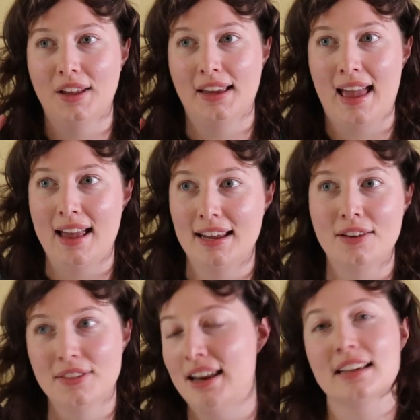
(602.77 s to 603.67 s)
like any
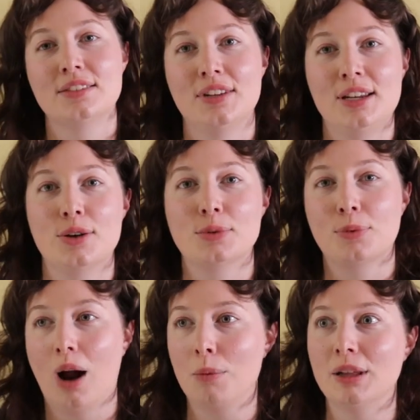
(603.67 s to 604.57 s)
of the next videos,
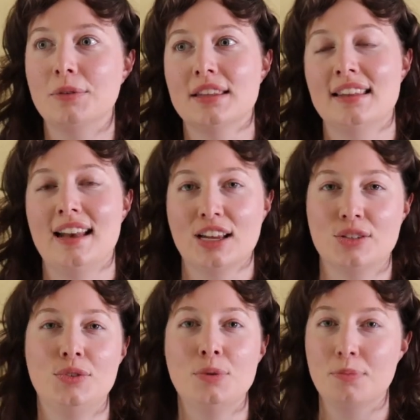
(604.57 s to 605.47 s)
probably within the
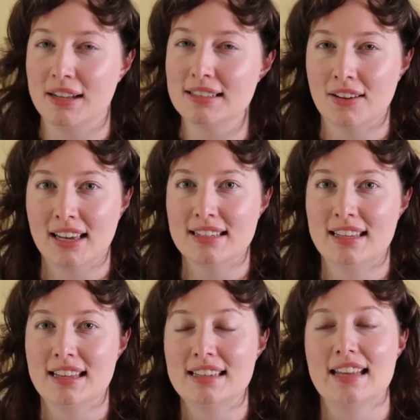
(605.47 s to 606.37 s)
next few months I'll get
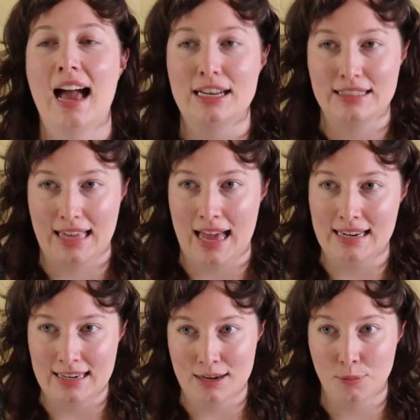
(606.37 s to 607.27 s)
to this. I just kind
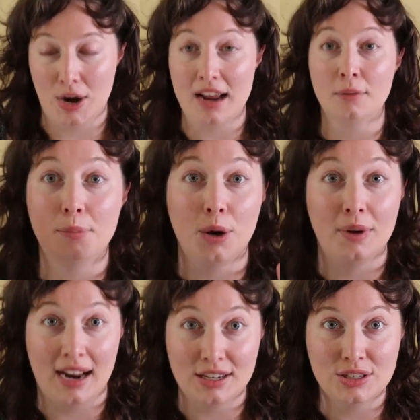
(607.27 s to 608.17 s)
of need a break. But
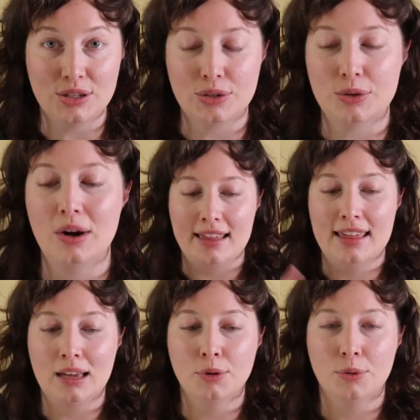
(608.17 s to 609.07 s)
when I do, I
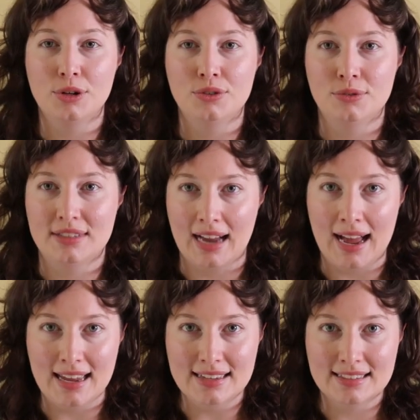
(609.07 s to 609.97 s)
think I'm going to
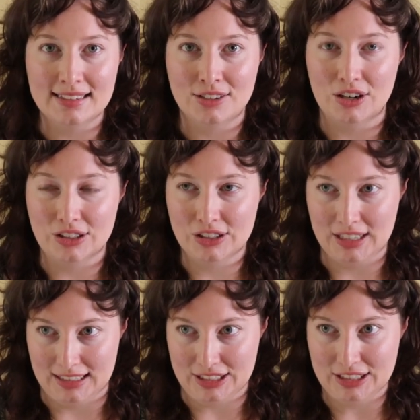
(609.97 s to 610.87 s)
dye it a darker
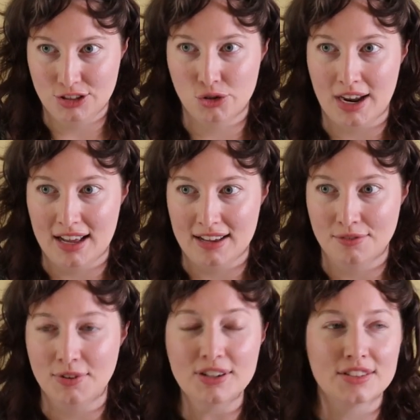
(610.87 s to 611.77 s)
color to try
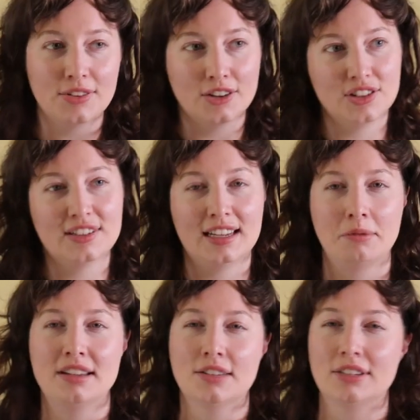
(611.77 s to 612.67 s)
to, first of all, just to get
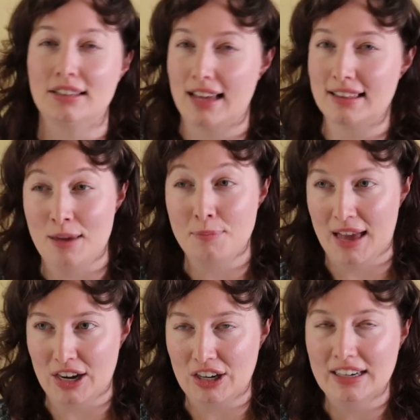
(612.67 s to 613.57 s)
myself to like it
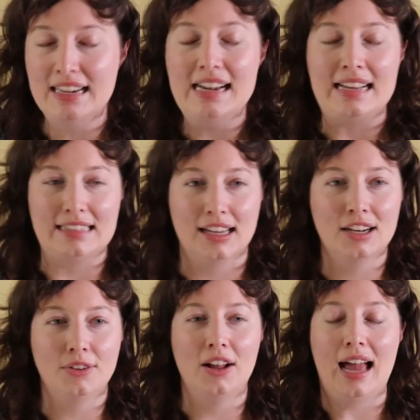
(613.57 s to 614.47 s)
better. And second
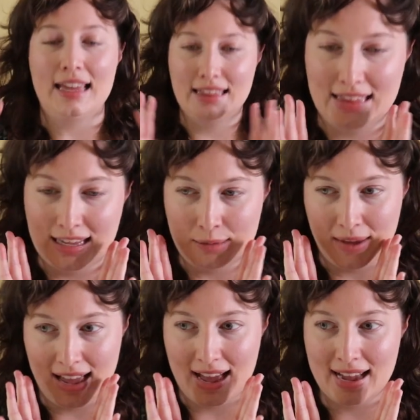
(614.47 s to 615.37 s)
of all, I think it
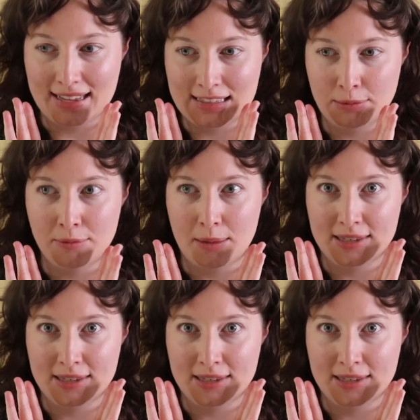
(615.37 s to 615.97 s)
might hide some of my